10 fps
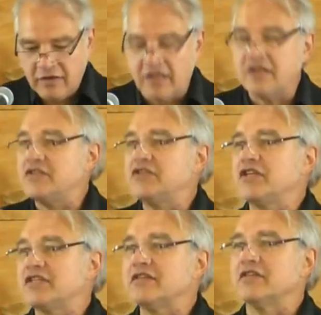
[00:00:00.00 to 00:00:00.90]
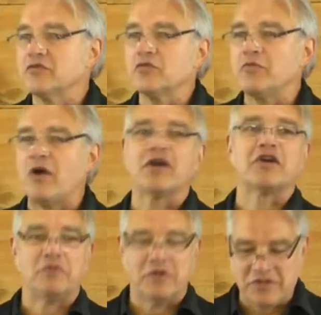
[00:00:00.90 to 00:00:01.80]
Now, this is just
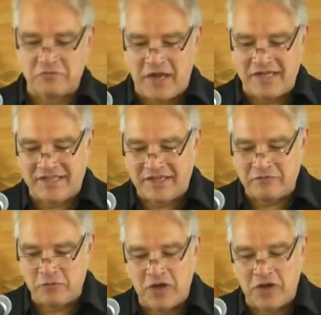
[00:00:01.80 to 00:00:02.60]
remarkable. It's amazing.